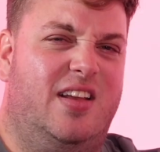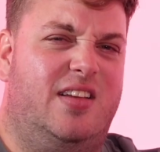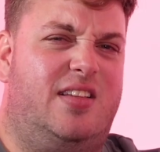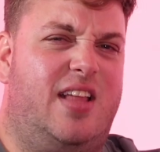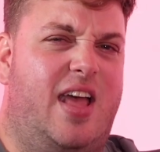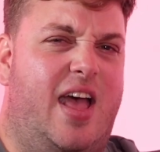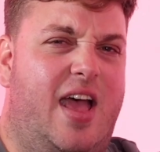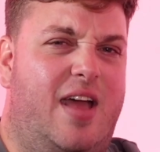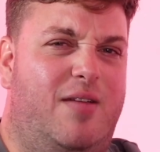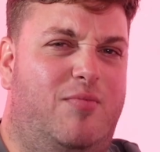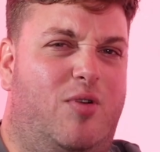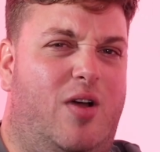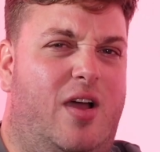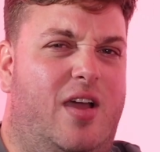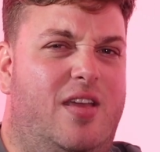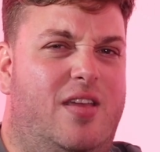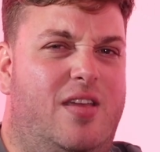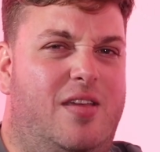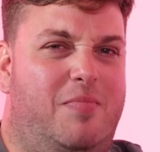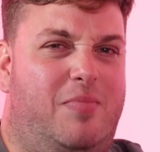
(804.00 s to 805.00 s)
Dad,
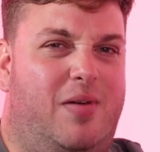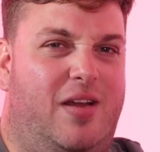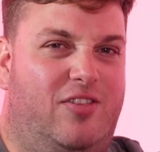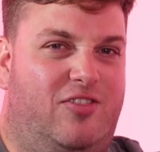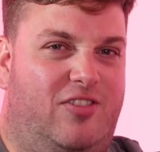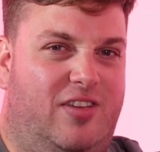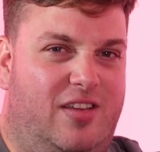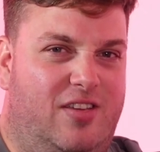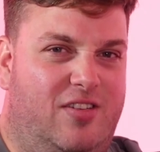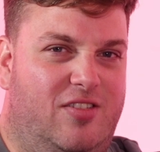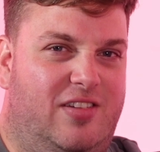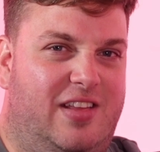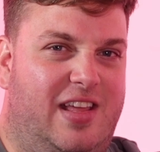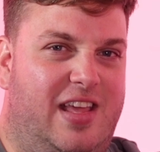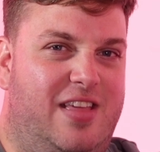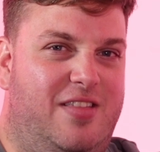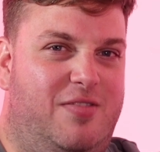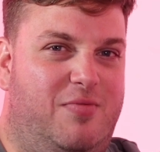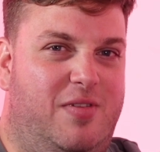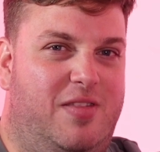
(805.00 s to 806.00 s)
why are you brushing your
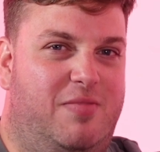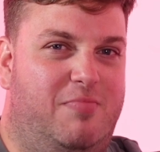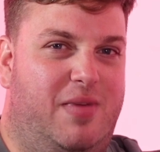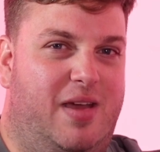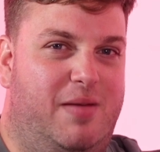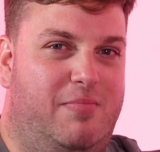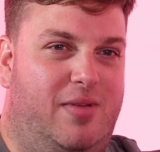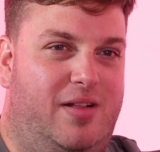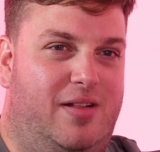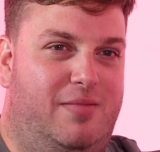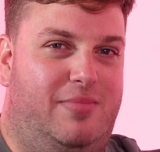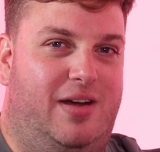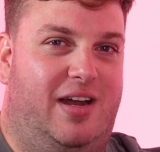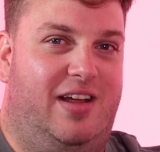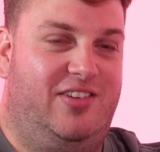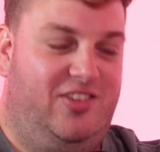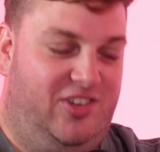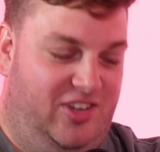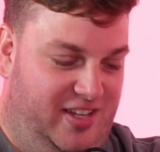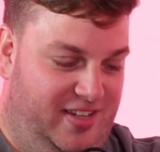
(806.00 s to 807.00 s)
teeth with my ball
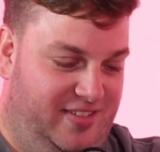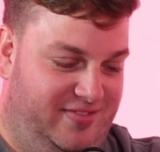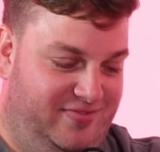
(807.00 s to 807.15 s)
brush?